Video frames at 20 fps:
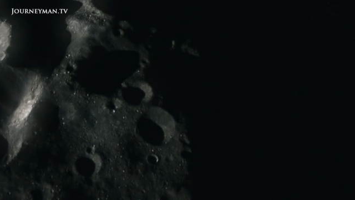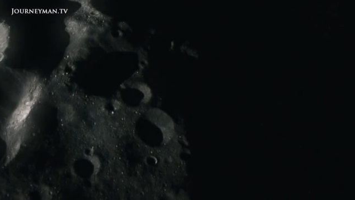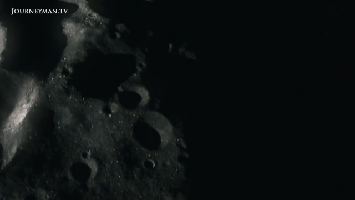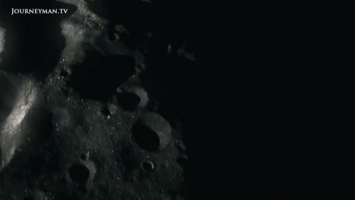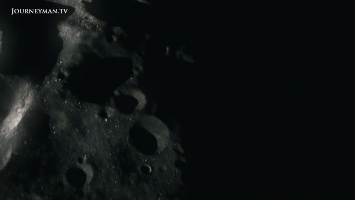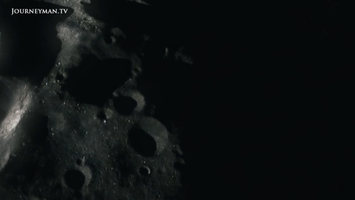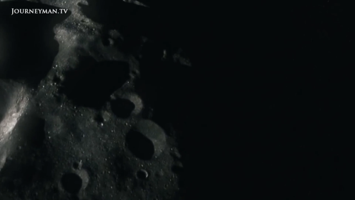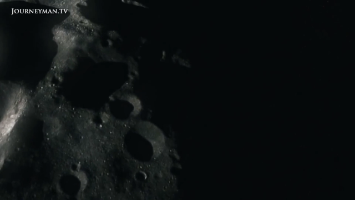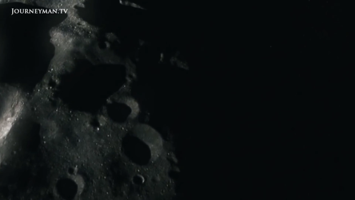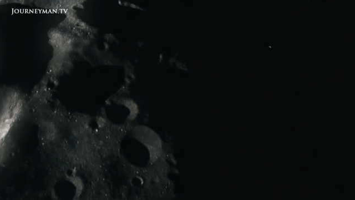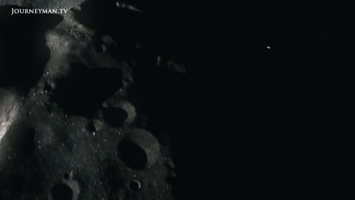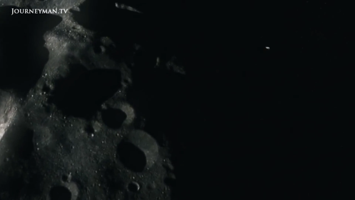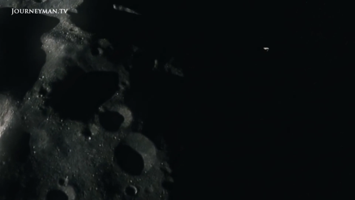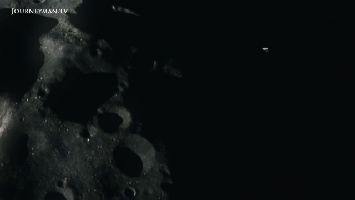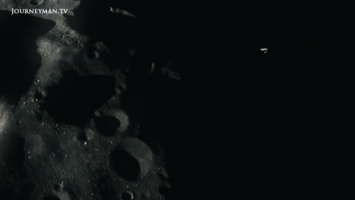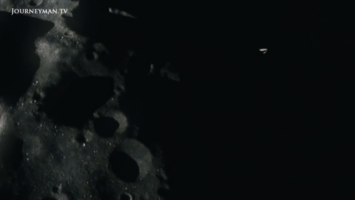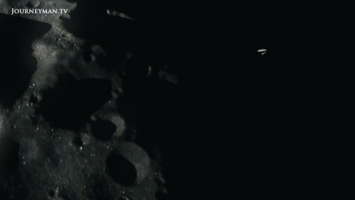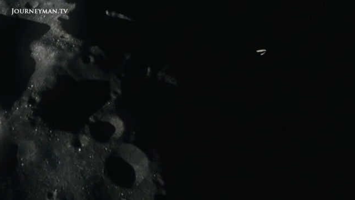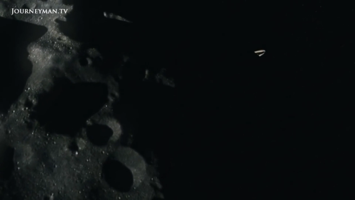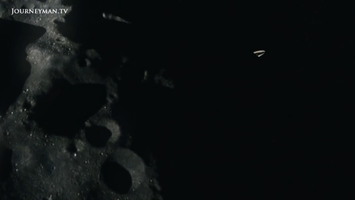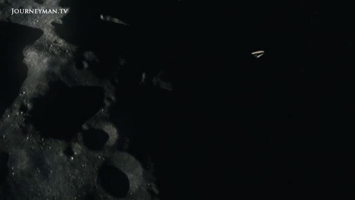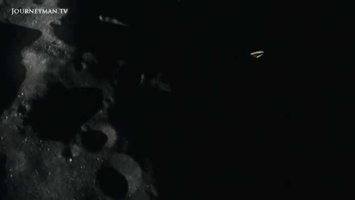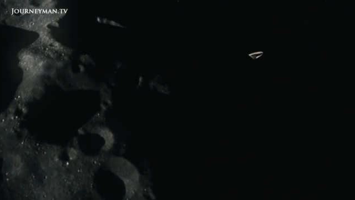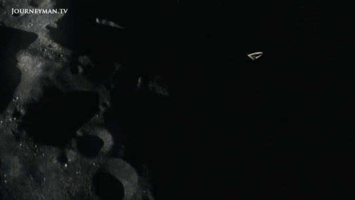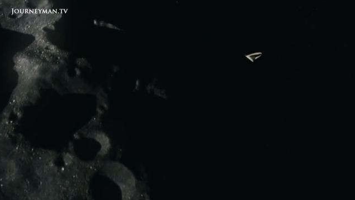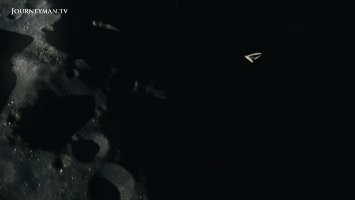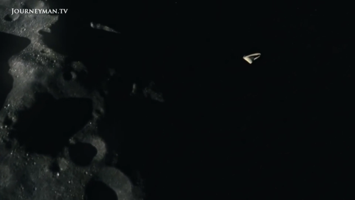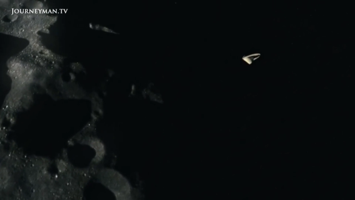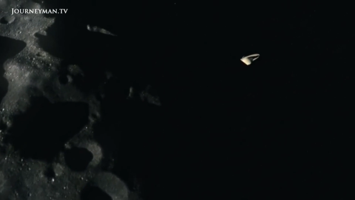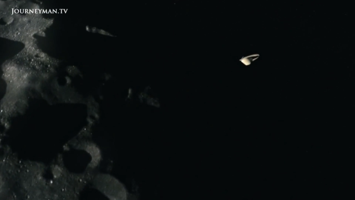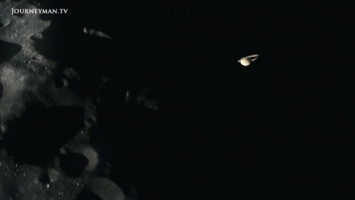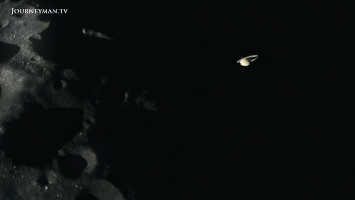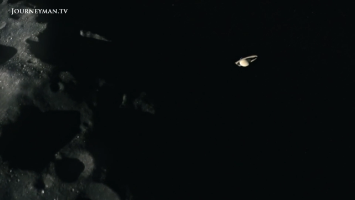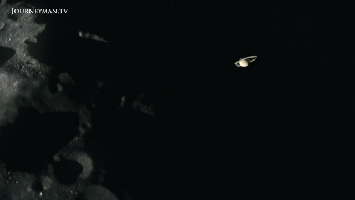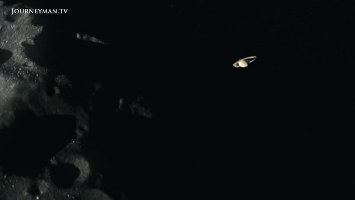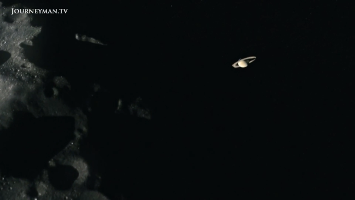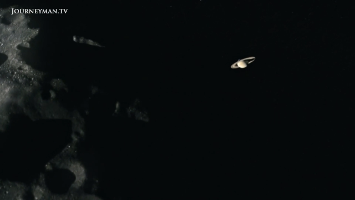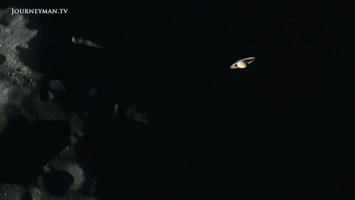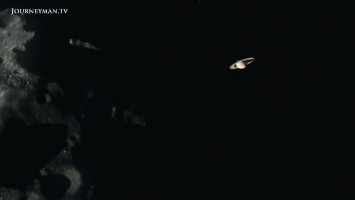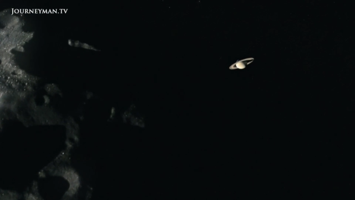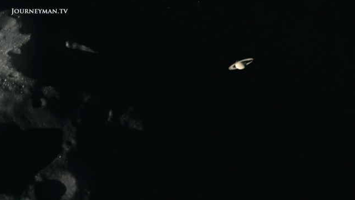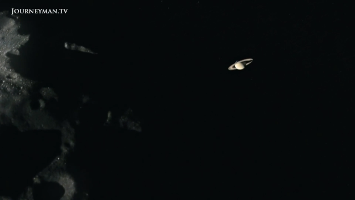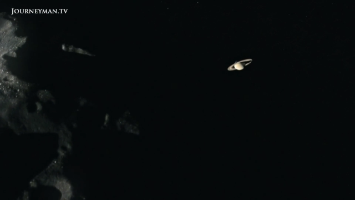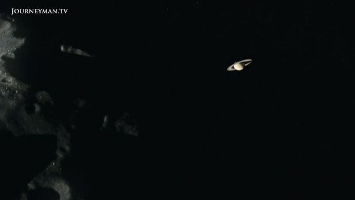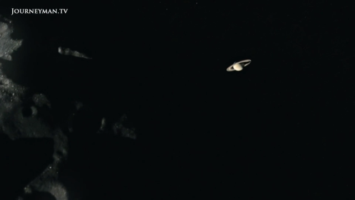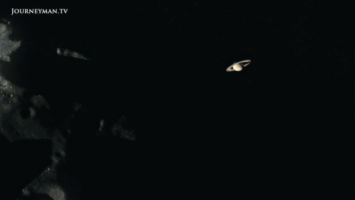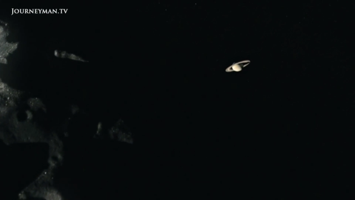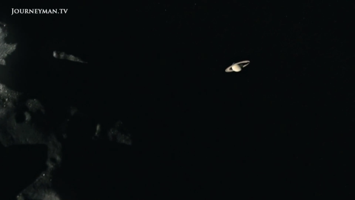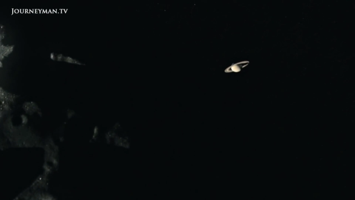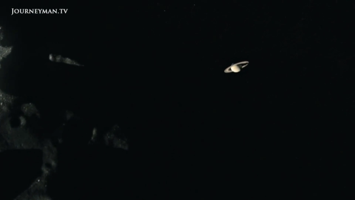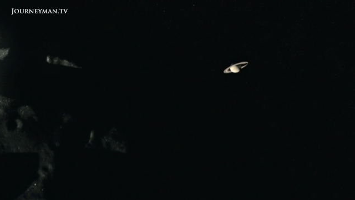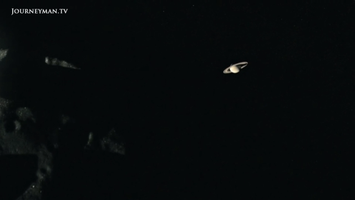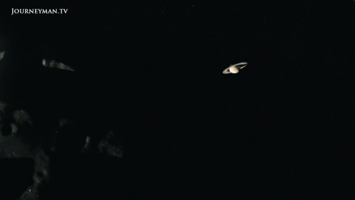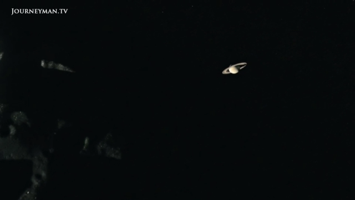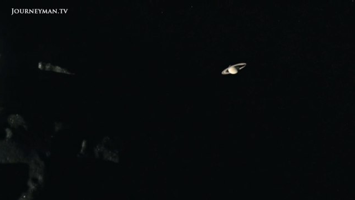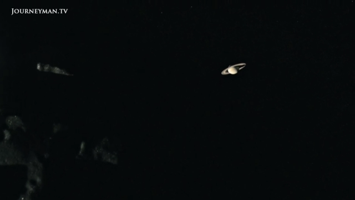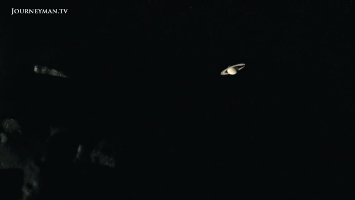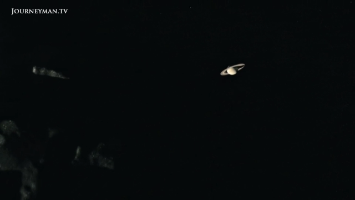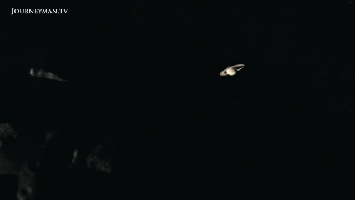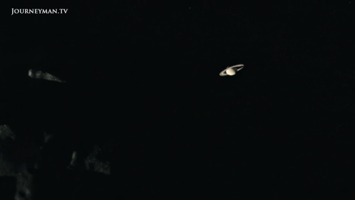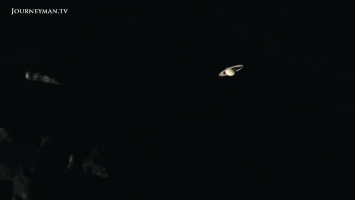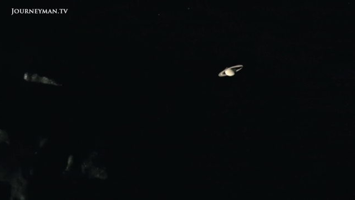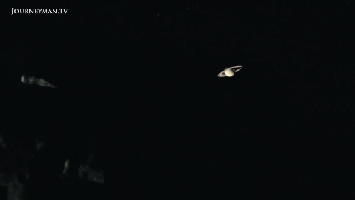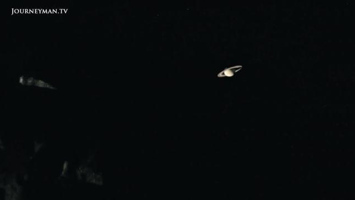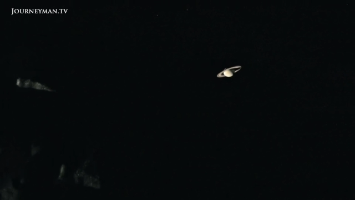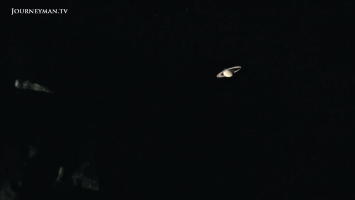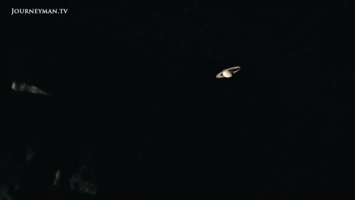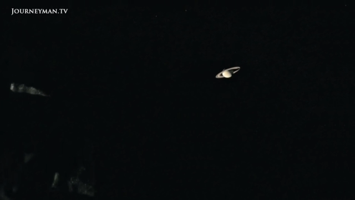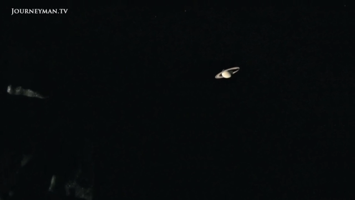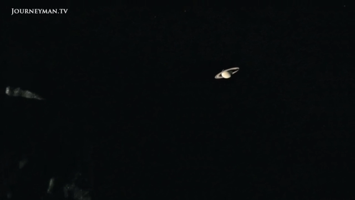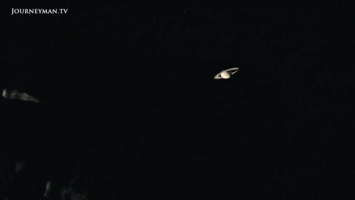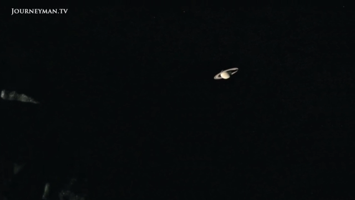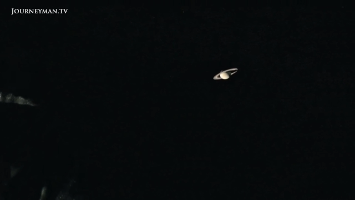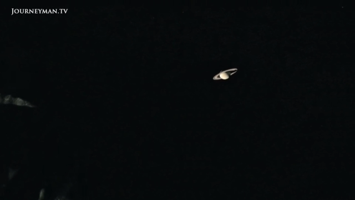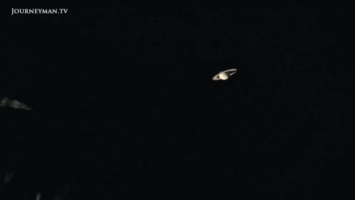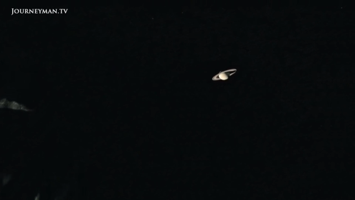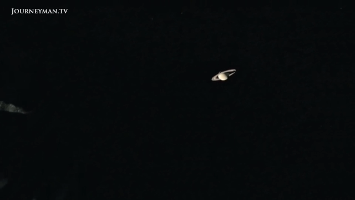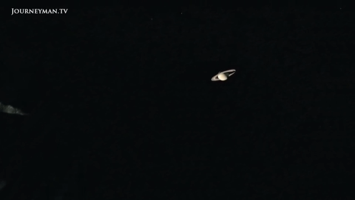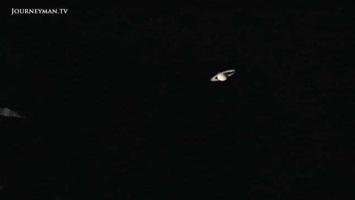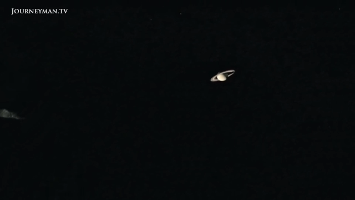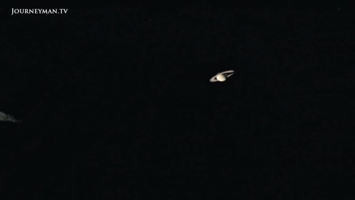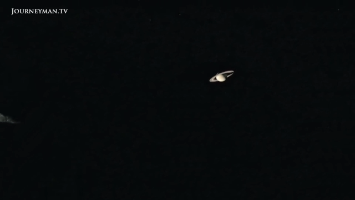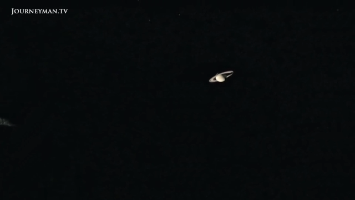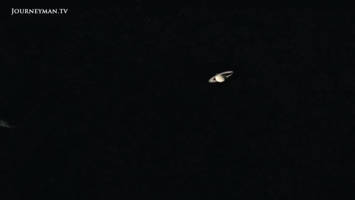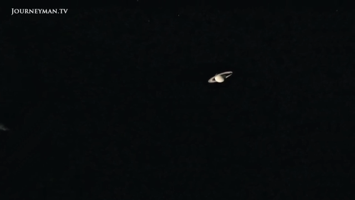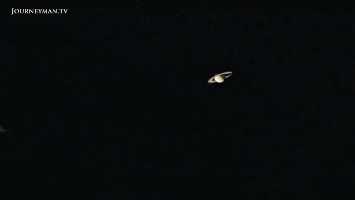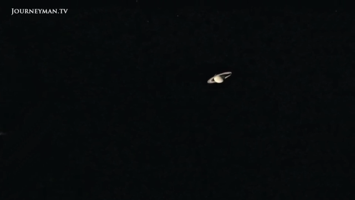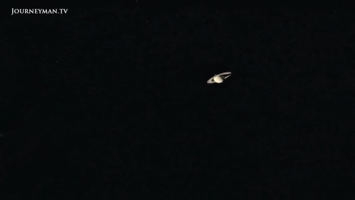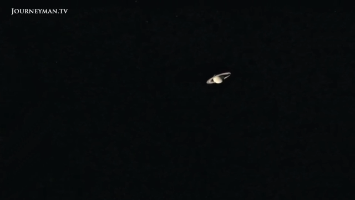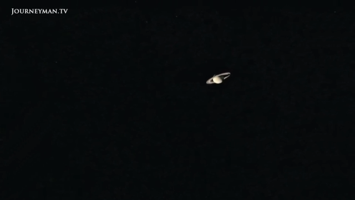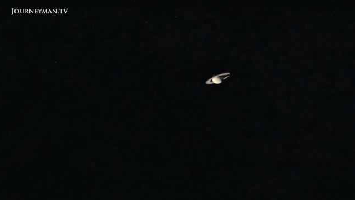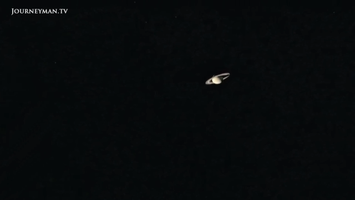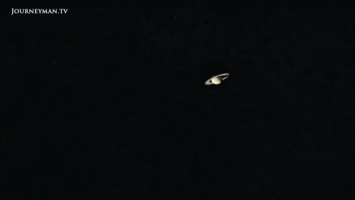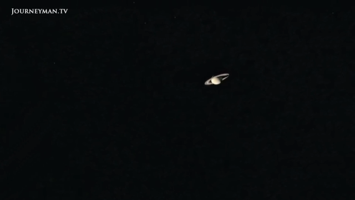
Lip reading: Nobody's mouth can be seen.